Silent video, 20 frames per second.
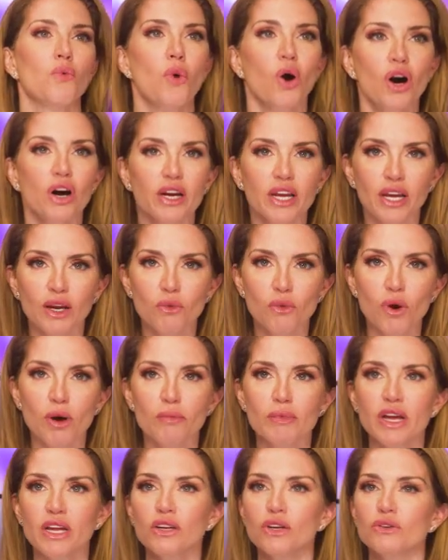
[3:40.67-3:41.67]
a working
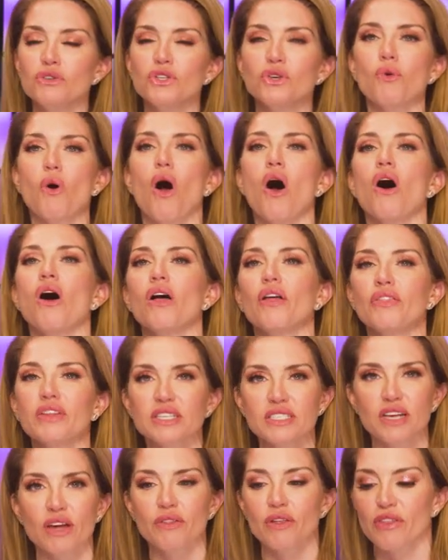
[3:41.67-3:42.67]
woman, you do all
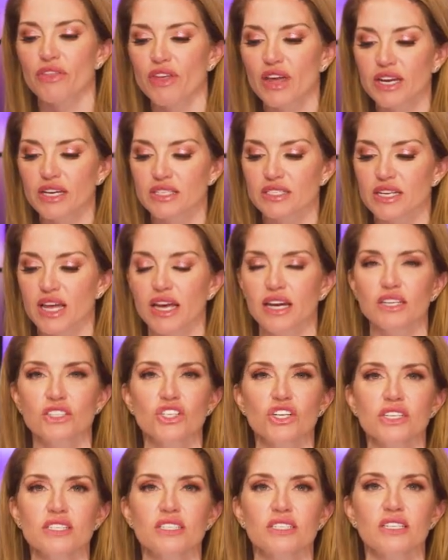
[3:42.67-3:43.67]
these other things. Like
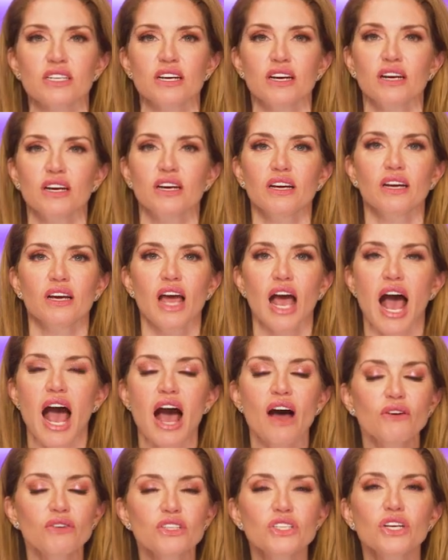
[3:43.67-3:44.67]
just
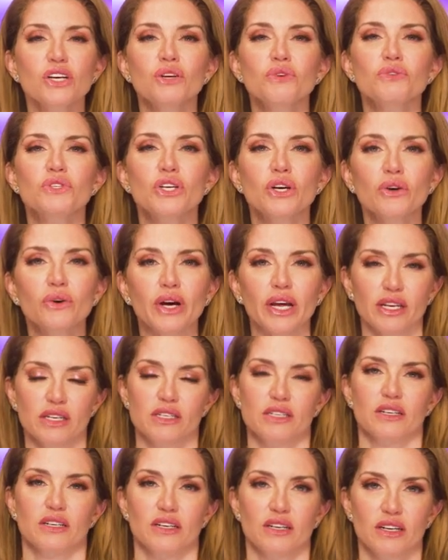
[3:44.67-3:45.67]
how do you do
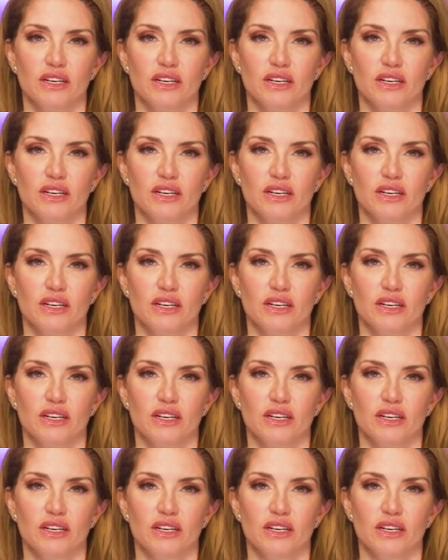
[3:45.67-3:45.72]
it?